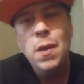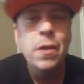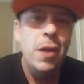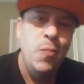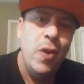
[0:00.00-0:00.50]

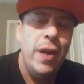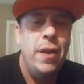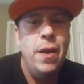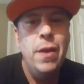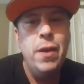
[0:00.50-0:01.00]
They bring in
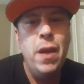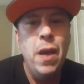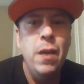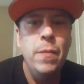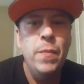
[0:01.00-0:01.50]
the other
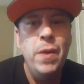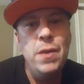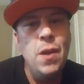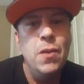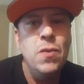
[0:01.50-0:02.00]
cat. He
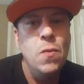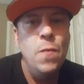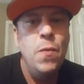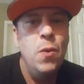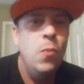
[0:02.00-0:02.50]
talks to him for
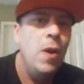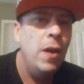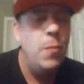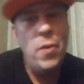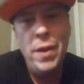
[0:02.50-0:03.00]
a little while. They
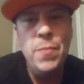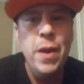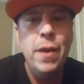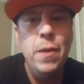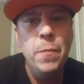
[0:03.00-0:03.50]
bring us back
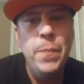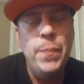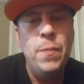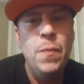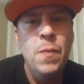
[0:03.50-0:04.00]
out.
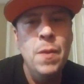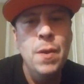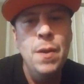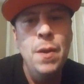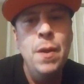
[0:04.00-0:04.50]

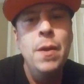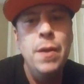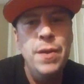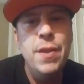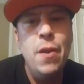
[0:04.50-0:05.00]
I
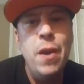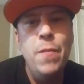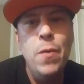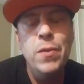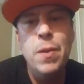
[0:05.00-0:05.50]
said, all right,
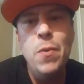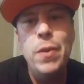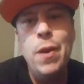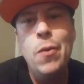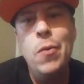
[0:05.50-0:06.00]
folks, come on.
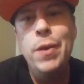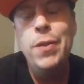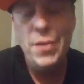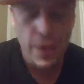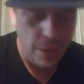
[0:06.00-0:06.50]
Y'all going to your
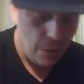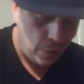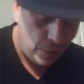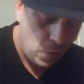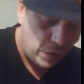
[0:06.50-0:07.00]
cell or
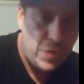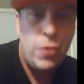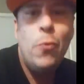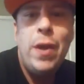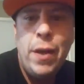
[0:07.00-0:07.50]
going to your
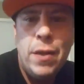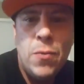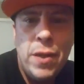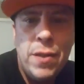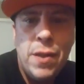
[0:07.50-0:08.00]
wing is what
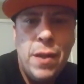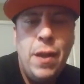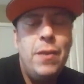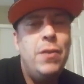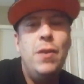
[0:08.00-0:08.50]
he said, not
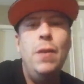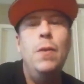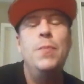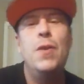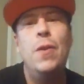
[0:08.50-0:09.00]
your cell.
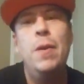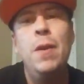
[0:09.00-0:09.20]
Sorry.